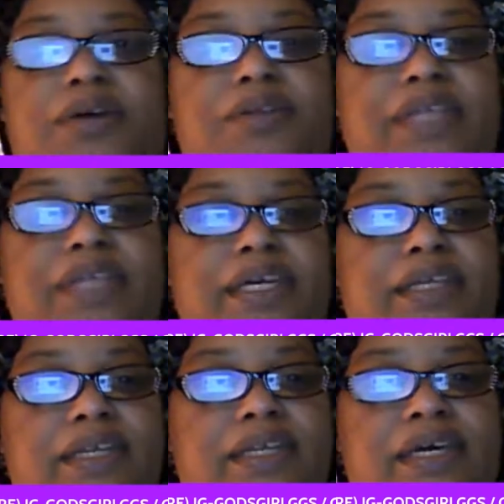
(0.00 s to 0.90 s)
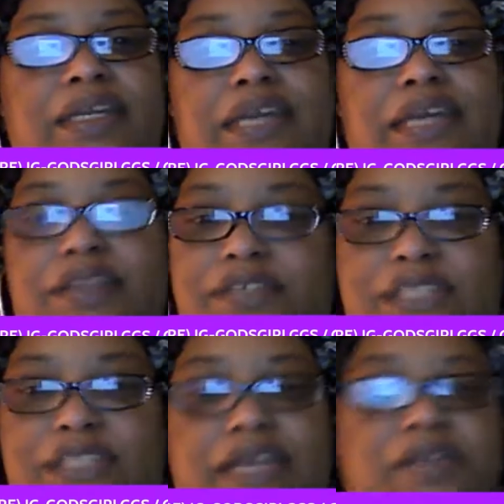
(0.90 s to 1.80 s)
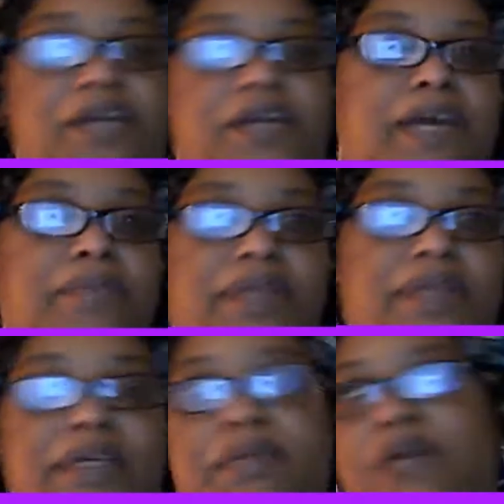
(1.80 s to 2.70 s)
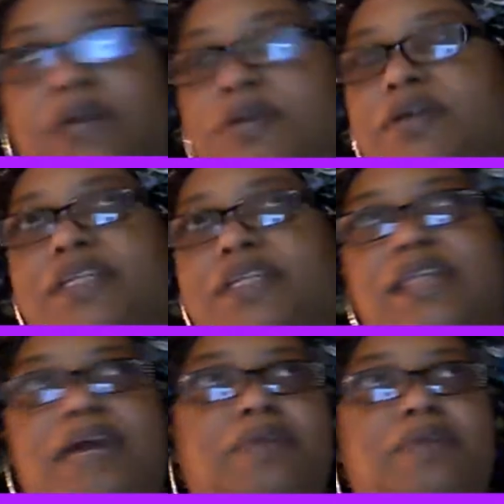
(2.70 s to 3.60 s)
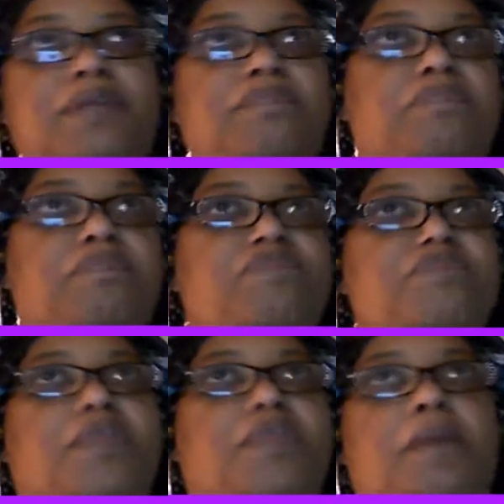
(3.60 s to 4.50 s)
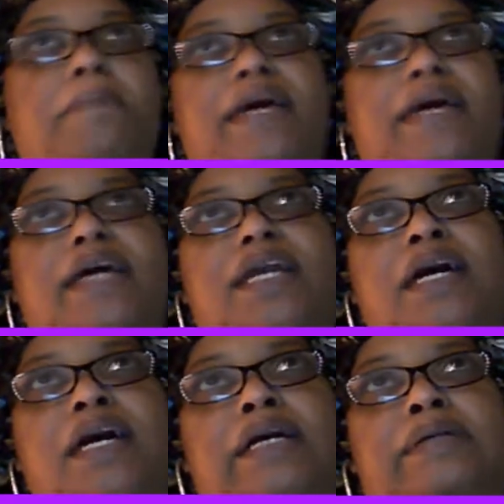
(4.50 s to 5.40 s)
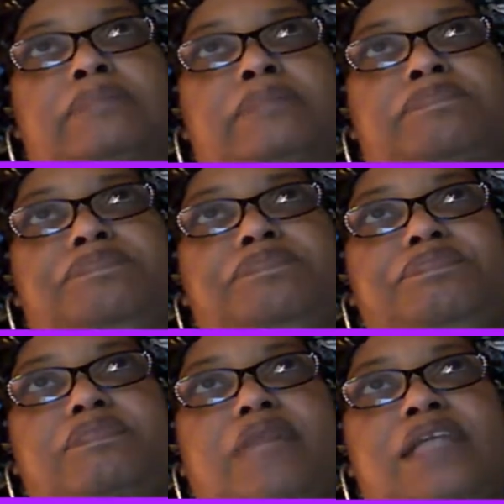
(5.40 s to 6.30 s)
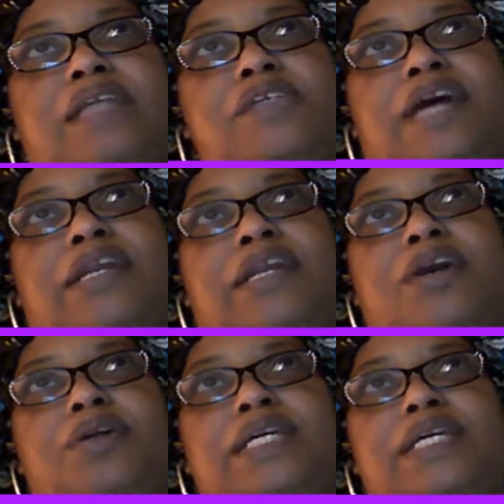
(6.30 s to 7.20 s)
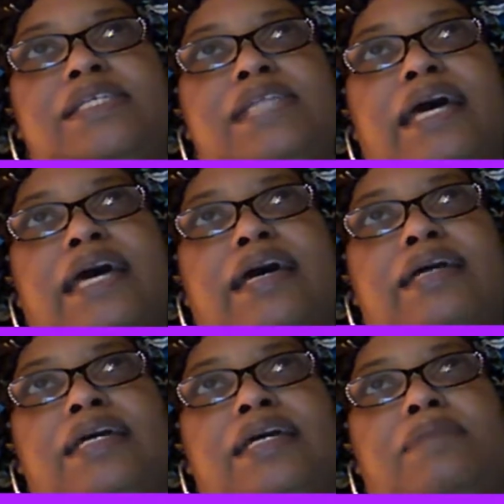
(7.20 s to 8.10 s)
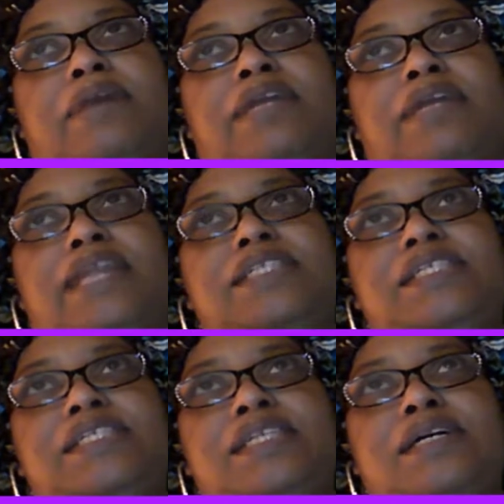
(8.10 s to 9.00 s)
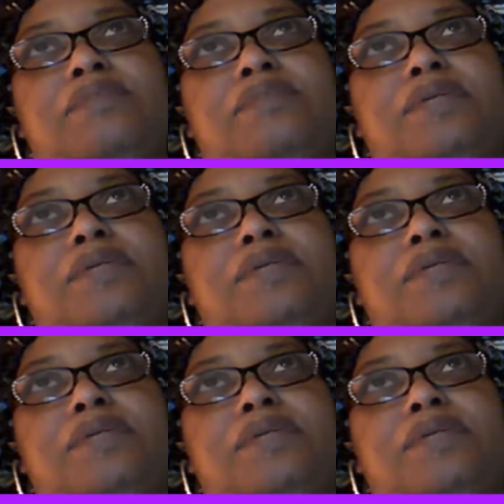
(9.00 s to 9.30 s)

Then another disaster happened. I'm not going to go into that one. But, and so I noticed that in my relationship